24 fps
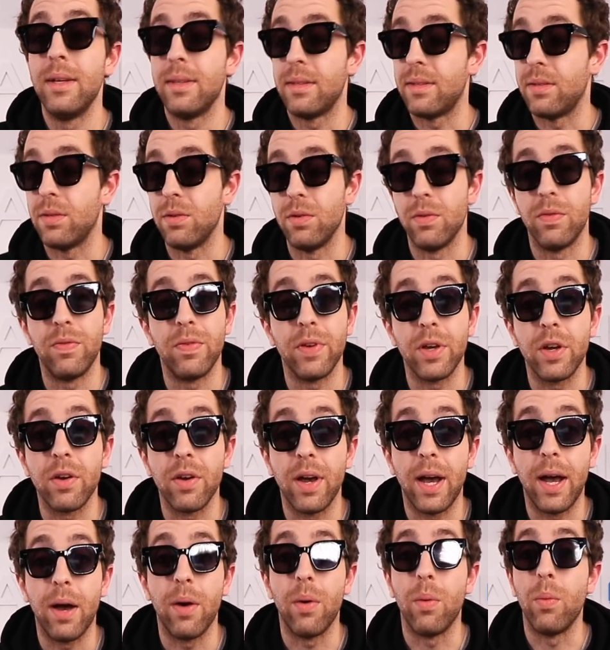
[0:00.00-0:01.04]
to figure
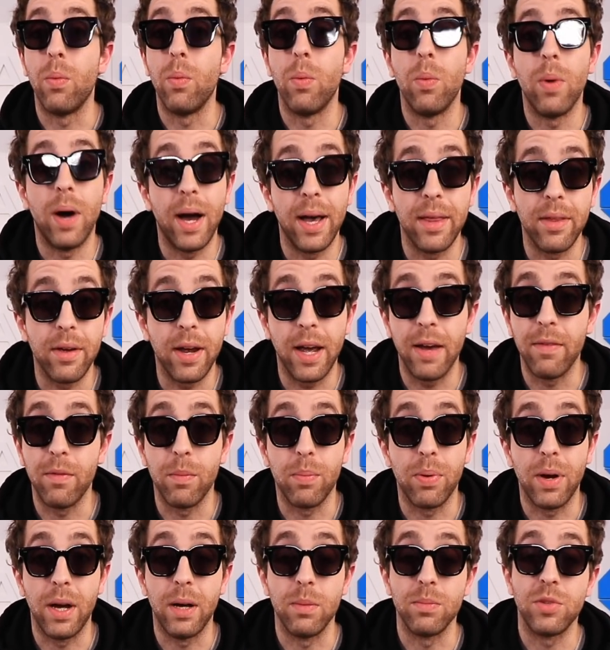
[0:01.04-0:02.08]
out why they're having
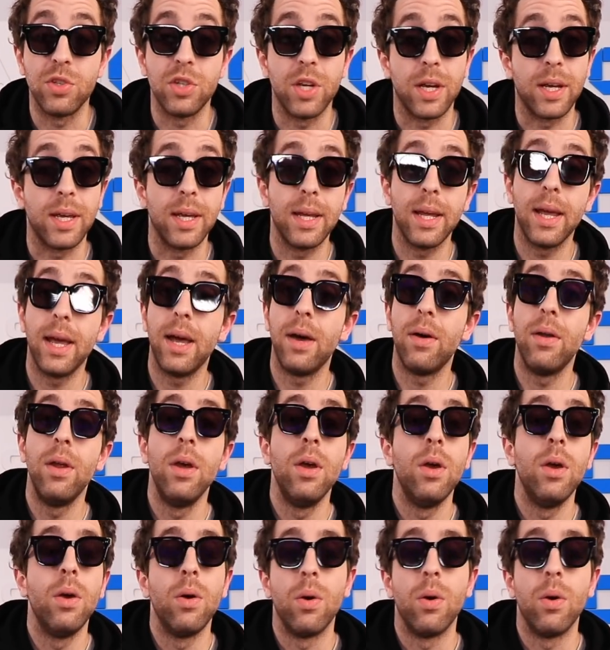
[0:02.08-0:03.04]
problems checking out